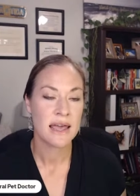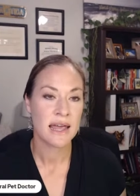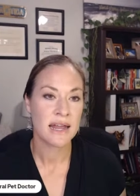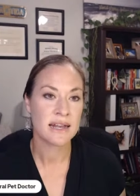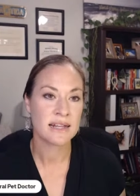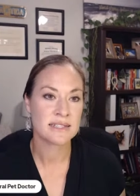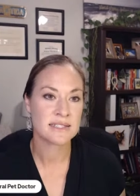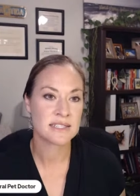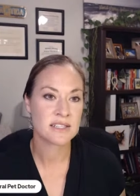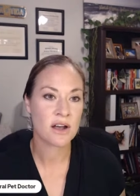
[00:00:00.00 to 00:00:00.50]
And
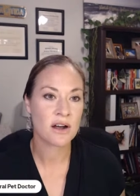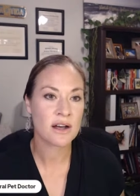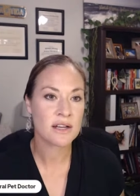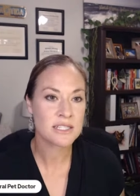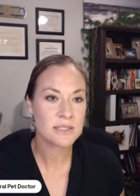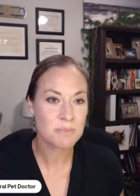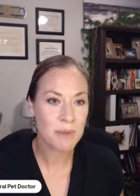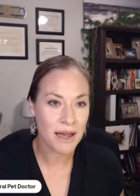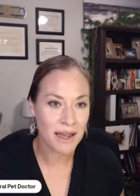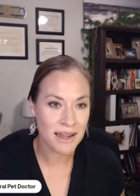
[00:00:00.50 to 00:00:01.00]
it's
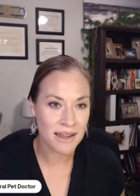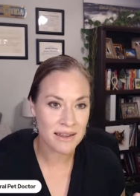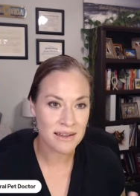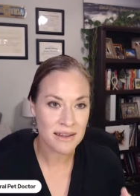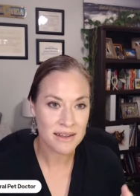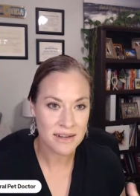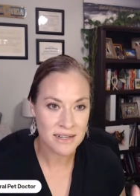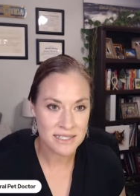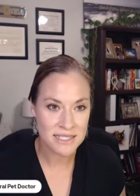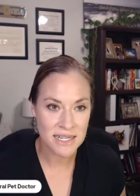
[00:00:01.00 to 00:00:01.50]
caused by
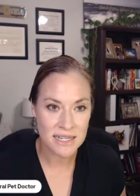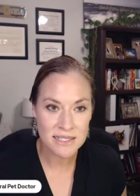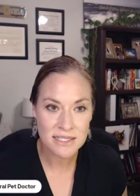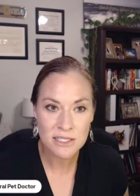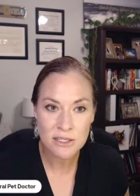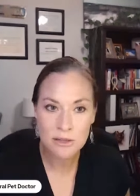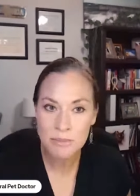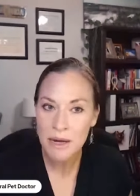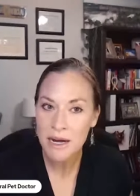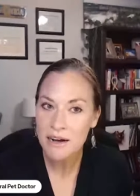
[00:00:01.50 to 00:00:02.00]
an
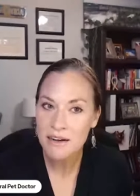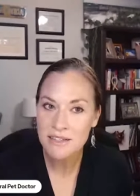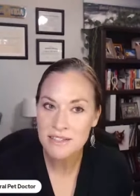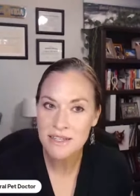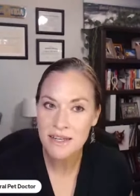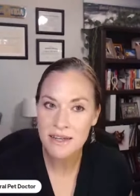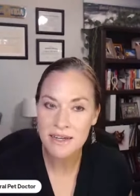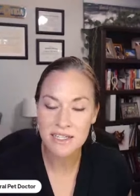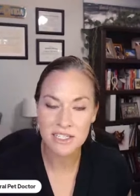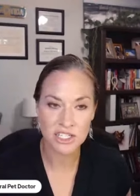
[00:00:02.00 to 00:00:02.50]
intestinal
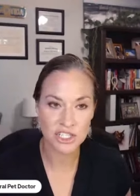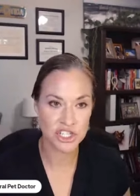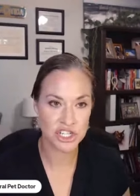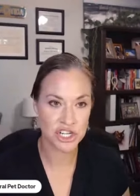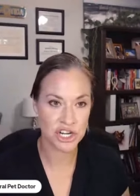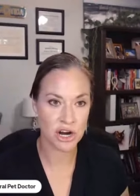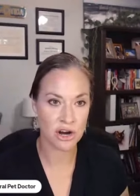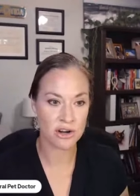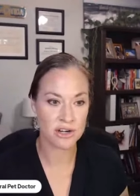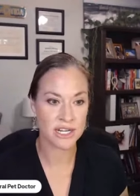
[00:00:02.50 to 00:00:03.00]
parasite,
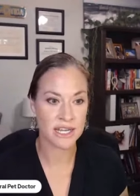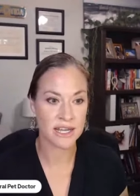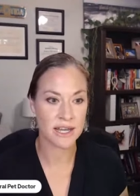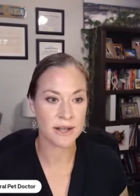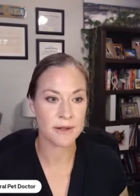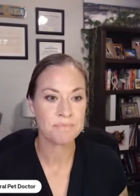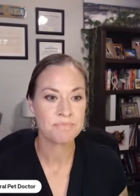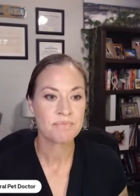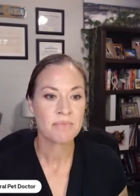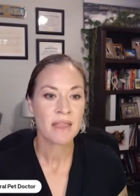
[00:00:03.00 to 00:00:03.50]
Giardia.